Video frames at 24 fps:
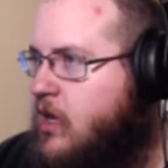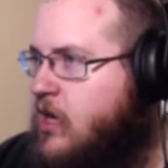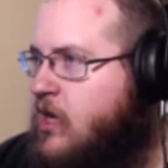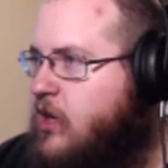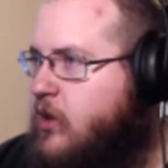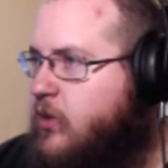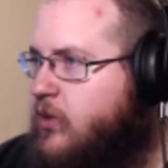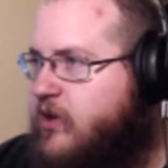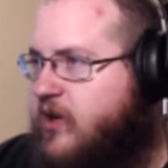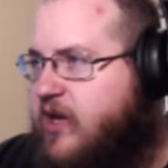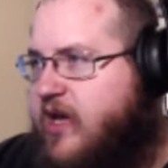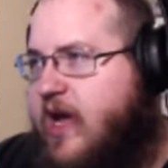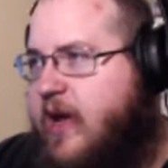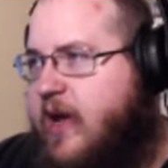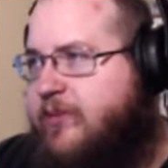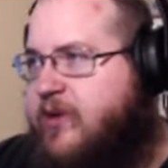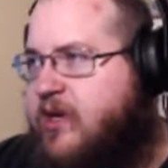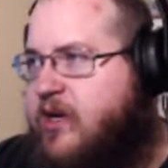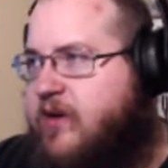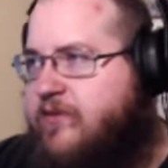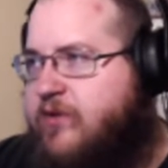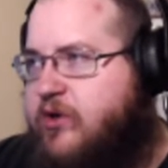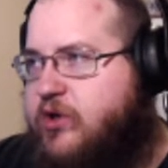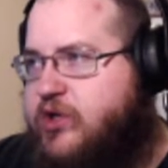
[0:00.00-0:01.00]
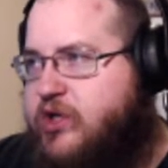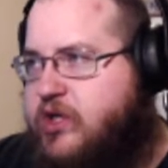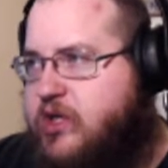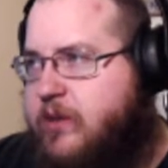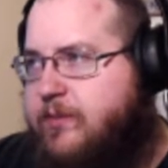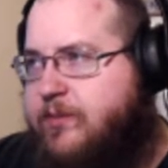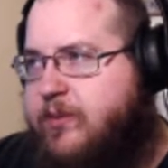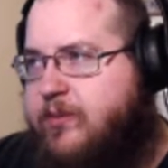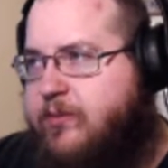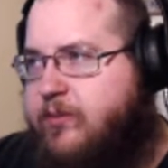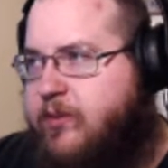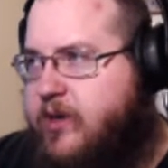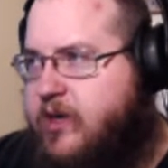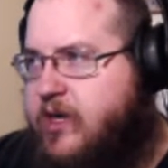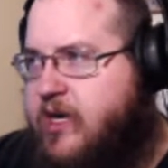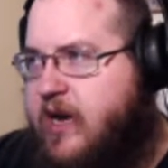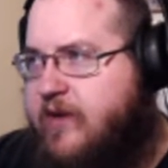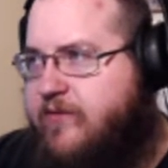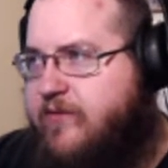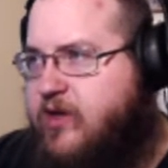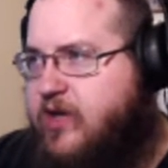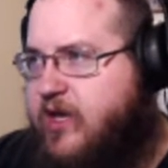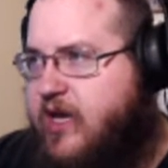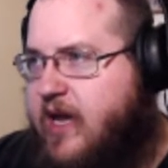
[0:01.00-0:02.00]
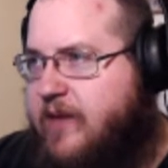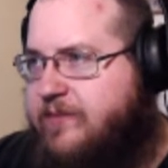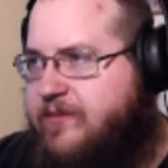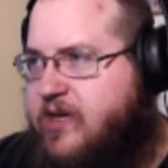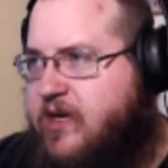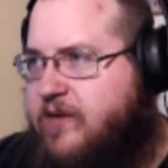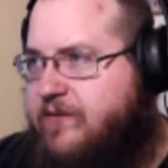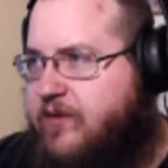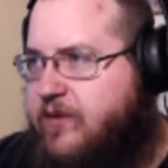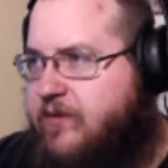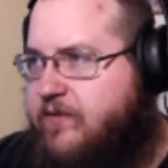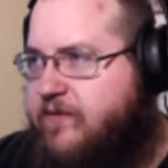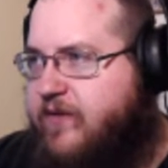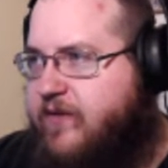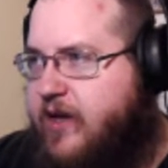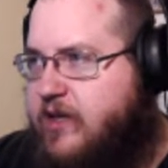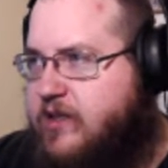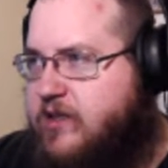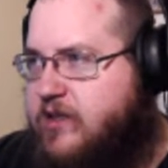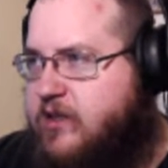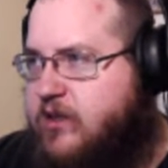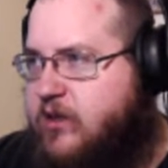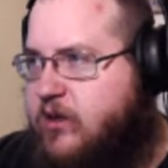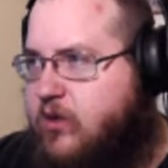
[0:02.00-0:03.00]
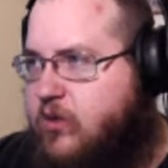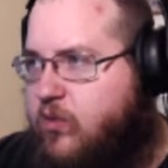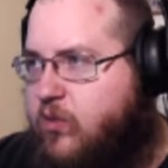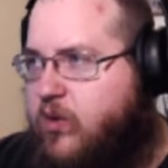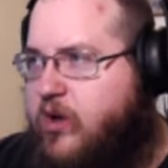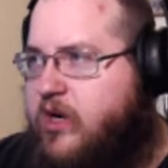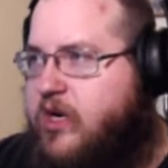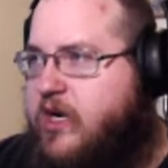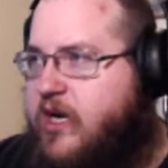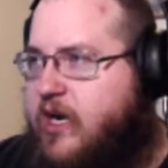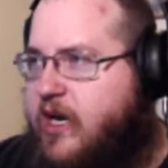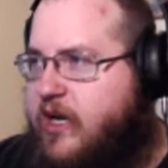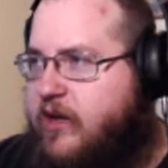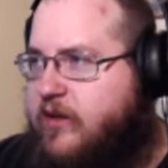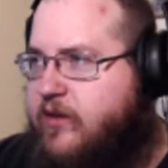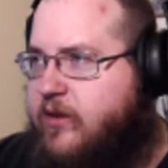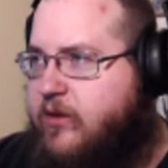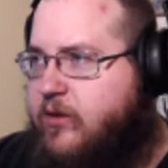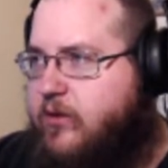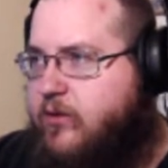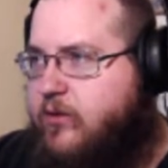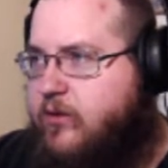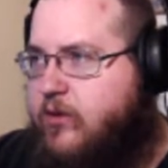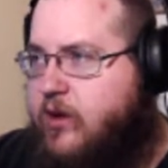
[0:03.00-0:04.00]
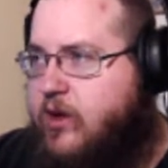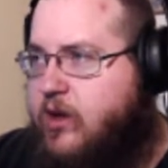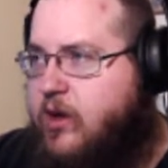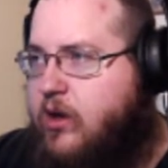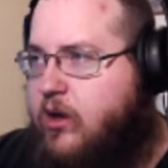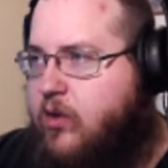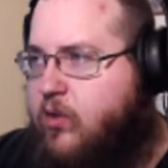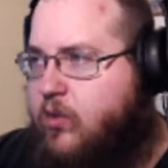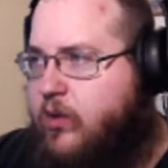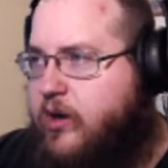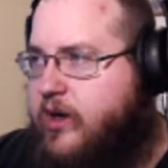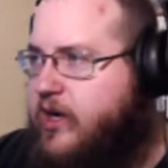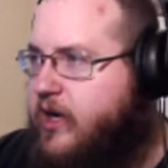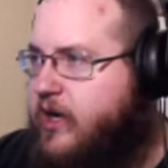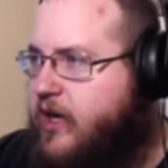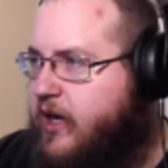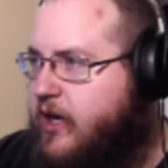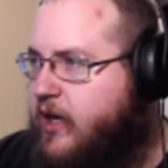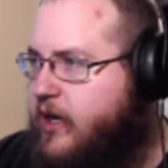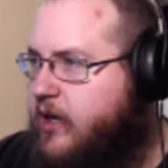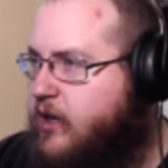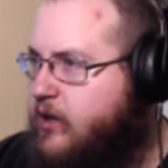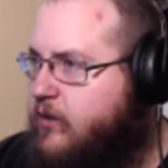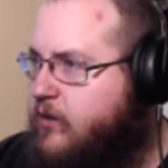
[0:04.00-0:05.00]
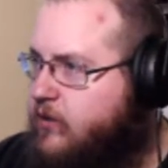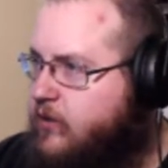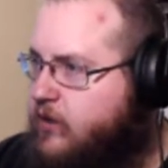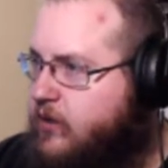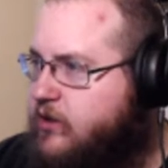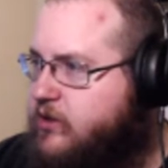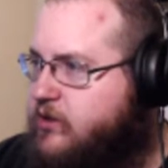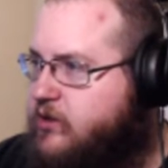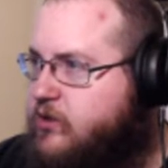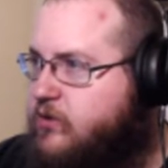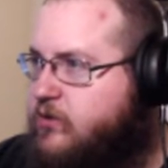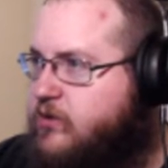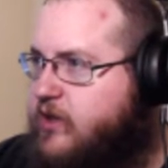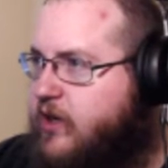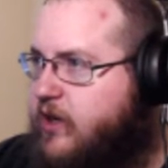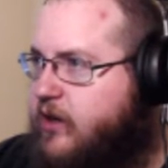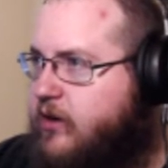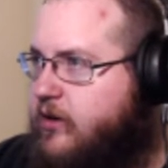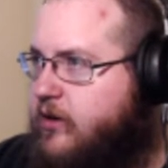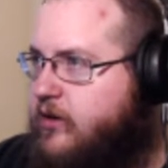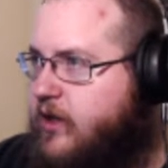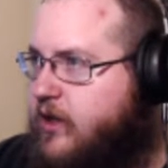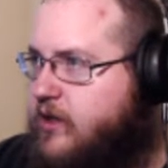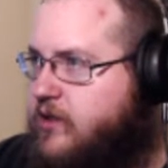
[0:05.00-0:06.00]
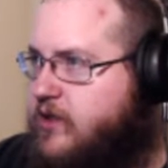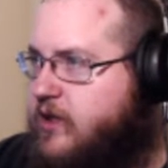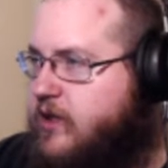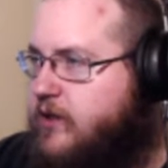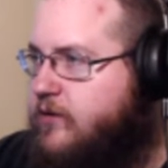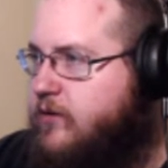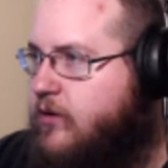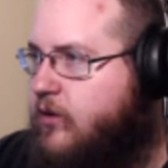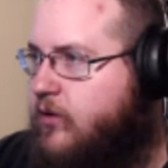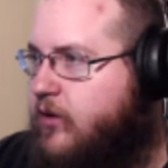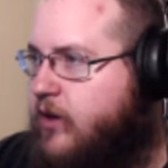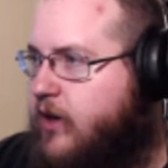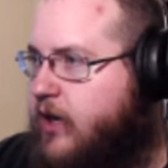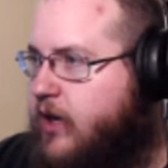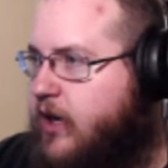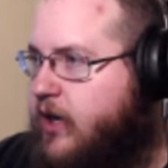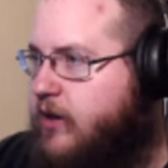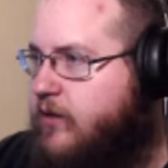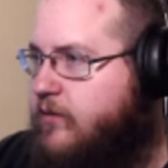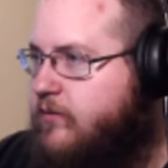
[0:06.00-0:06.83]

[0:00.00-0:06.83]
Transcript: You're the captain of your ship, but never the captain of your fate. One day, though. One day. We lost 2 terror, and that's it. Okay.